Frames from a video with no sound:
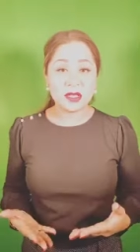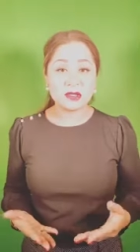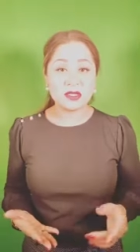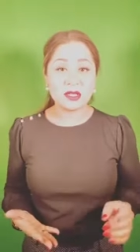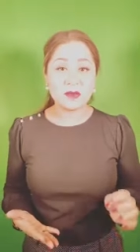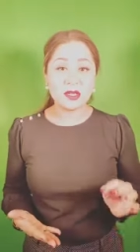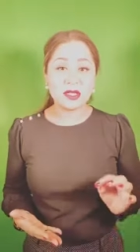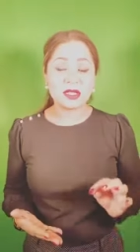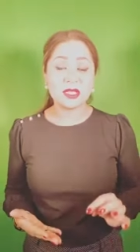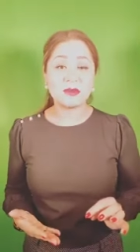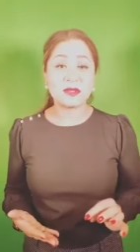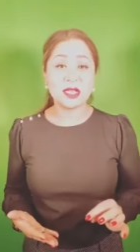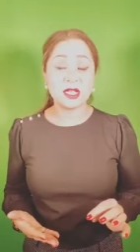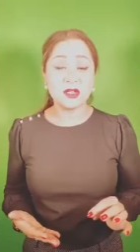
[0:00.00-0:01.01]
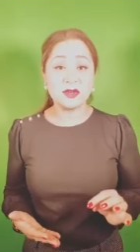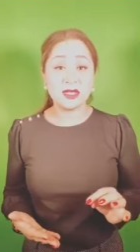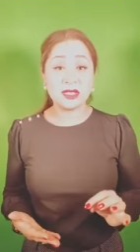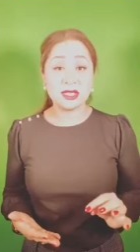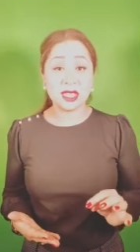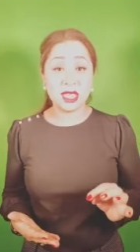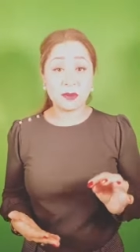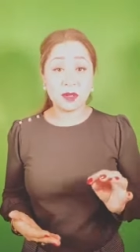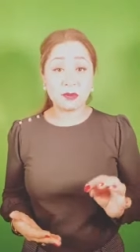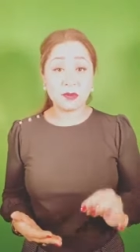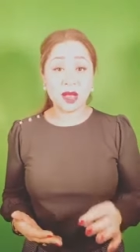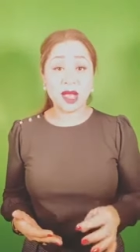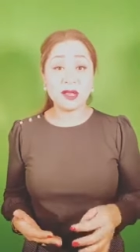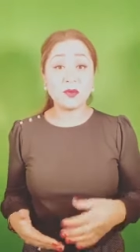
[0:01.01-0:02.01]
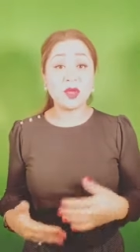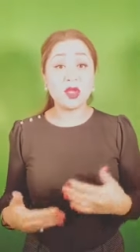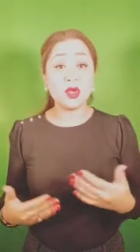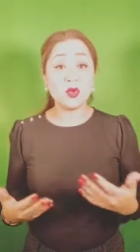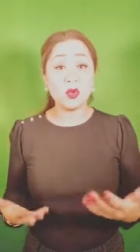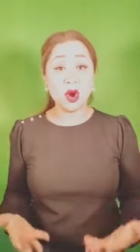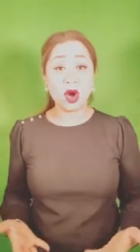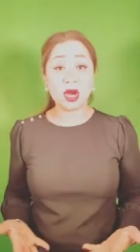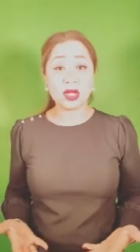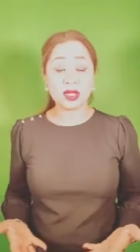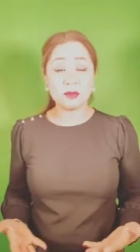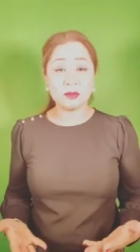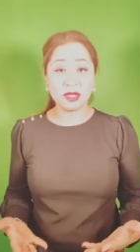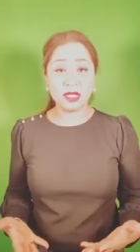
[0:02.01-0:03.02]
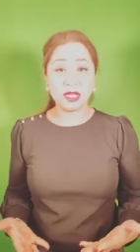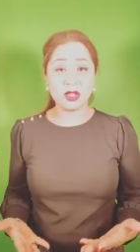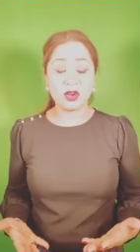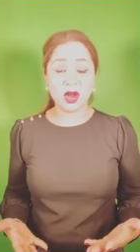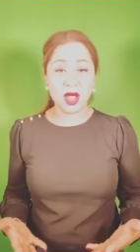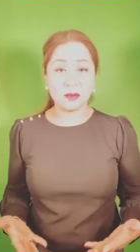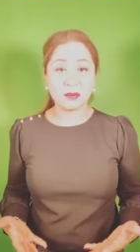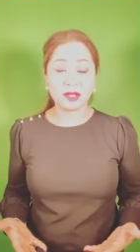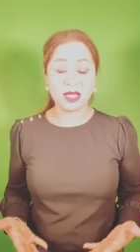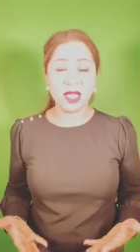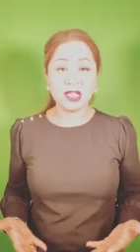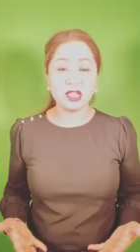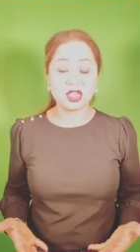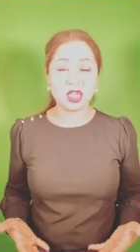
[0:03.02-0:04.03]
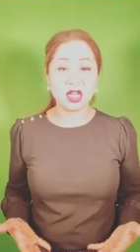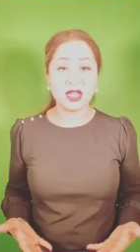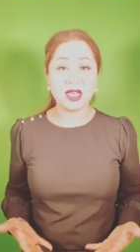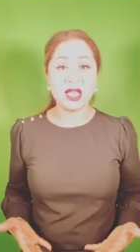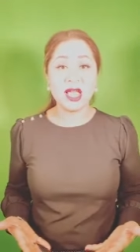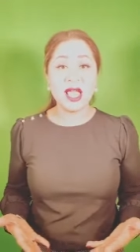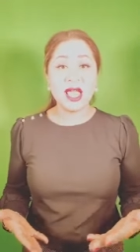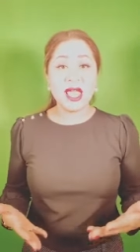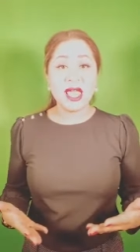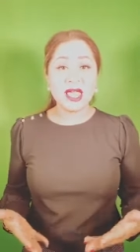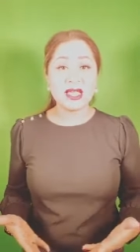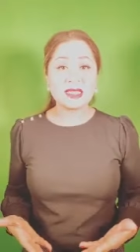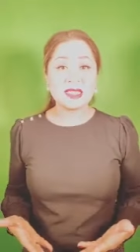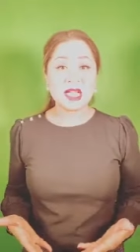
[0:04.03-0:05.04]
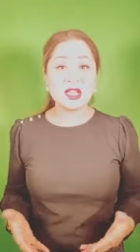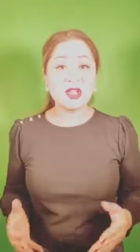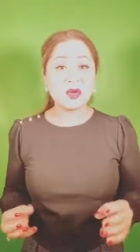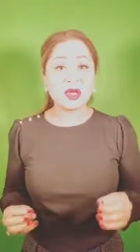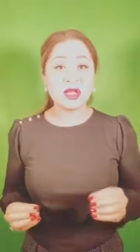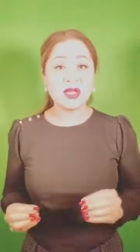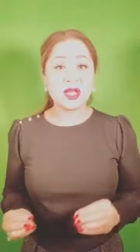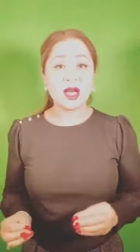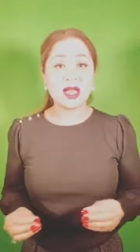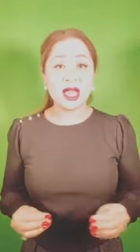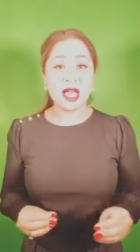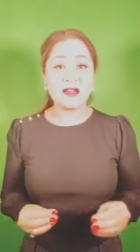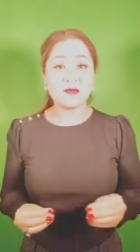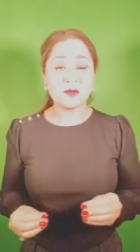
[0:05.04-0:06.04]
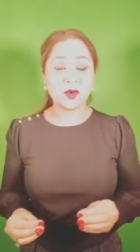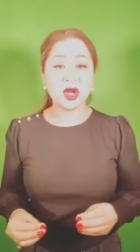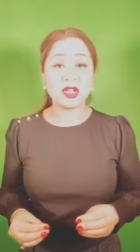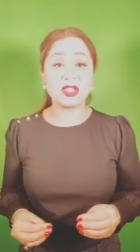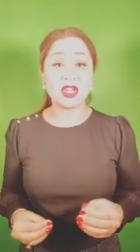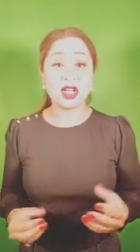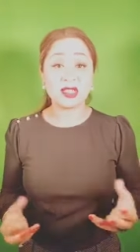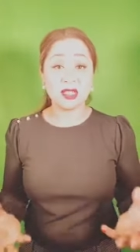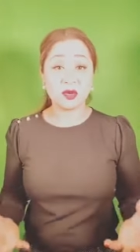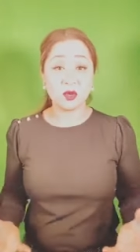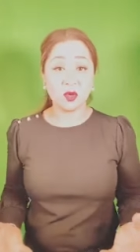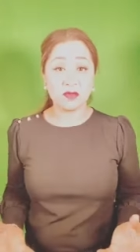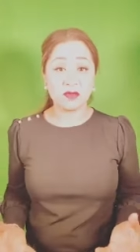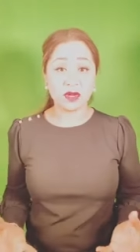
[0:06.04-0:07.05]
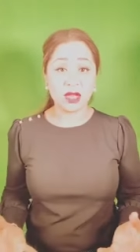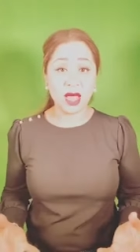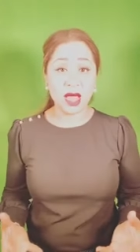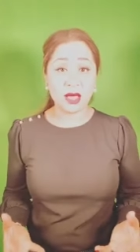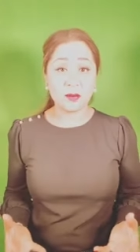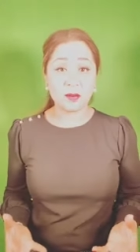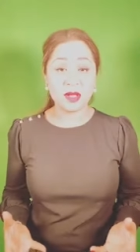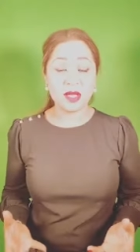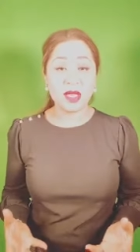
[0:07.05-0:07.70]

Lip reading: And some of the tips that you need to keep in mind when you are completing your application is that you cannot have projects that overlap,